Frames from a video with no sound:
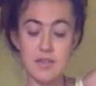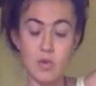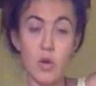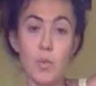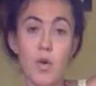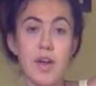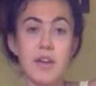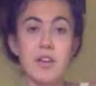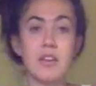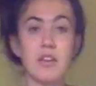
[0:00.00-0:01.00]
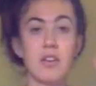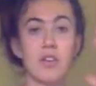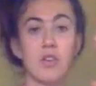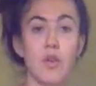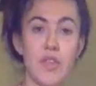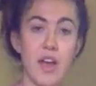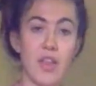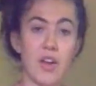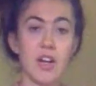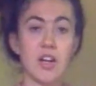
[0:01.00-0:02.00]
or one or the
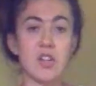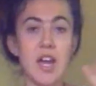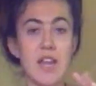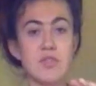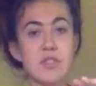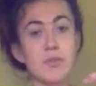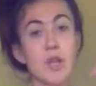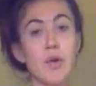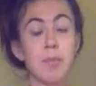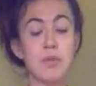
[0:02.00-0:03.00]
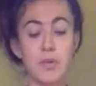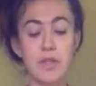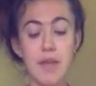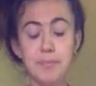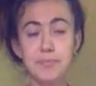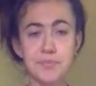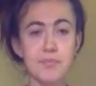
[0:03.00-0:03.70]
other, or kind of just flowing between them.